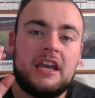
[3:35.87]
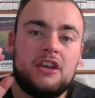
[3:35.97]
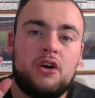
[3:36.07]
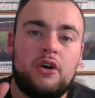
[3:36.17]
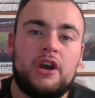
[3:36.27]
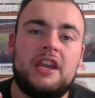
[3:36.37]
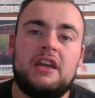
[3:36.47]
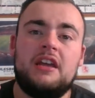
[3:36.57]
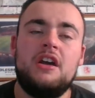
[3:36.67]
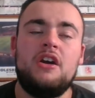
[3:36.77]

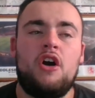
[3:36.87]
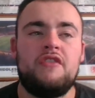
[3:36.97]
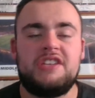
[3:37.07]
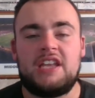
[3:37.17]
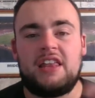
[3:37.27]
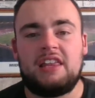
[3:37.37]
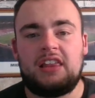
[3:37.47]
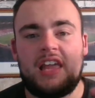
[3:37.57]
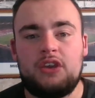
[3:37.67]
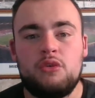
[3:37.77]
that league that
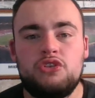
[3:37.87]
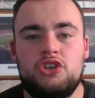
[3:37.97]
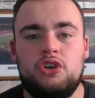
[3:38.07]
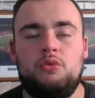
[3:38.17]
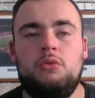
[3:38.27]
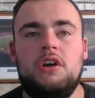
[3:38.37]
they're used to.